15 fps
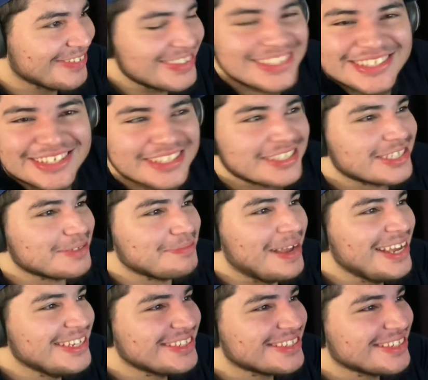What is this,
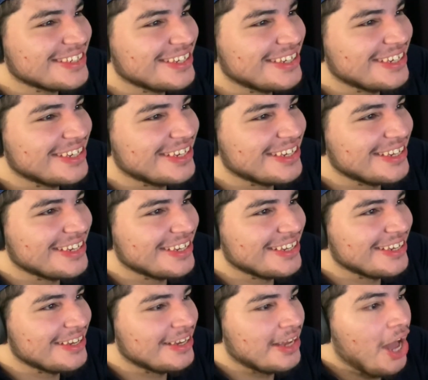Smash? Hey,
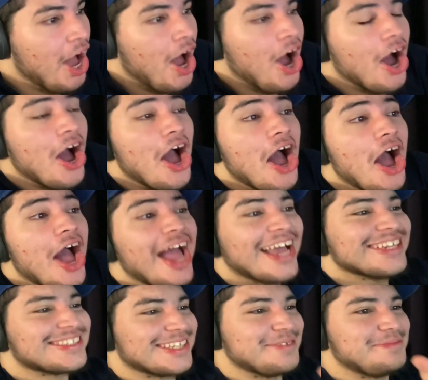this isn't the toilet.
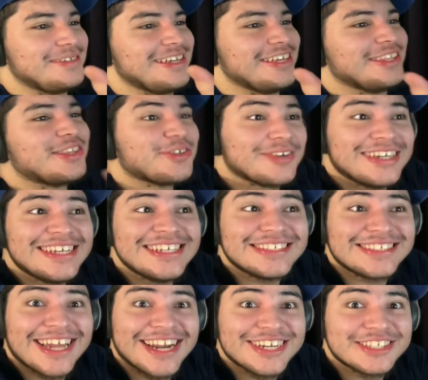SMG3
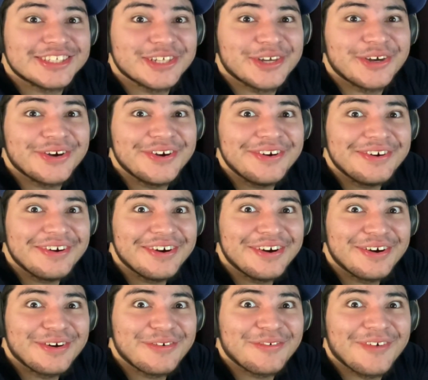is there too?
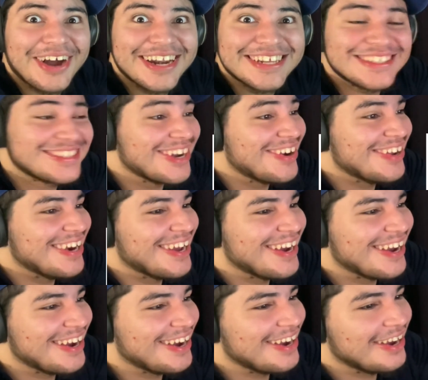What is going on?
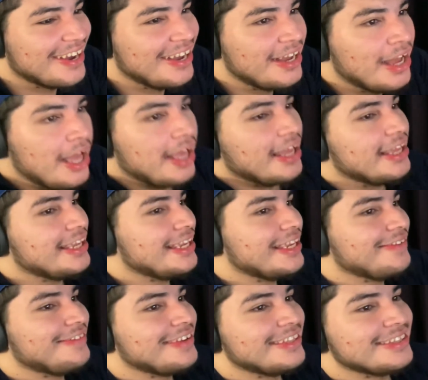
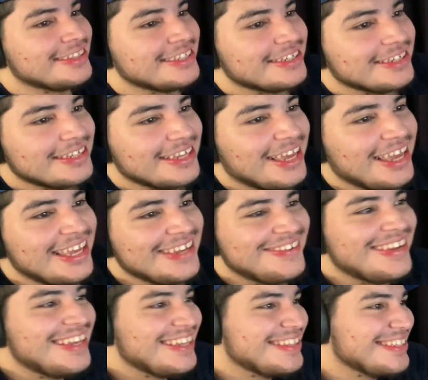Even the
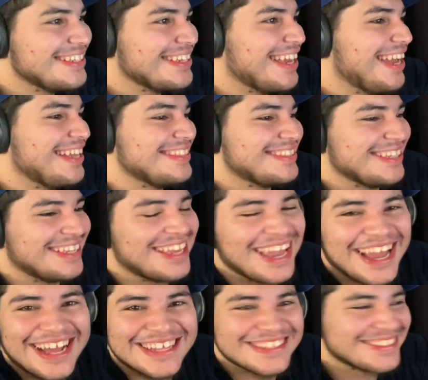even the oh,
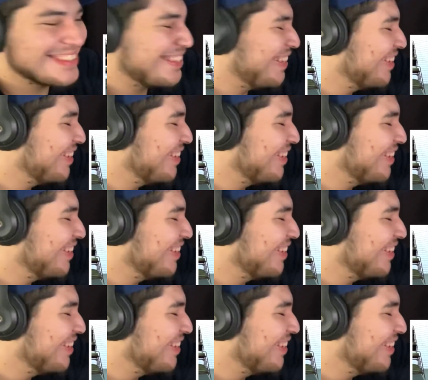anti-cast,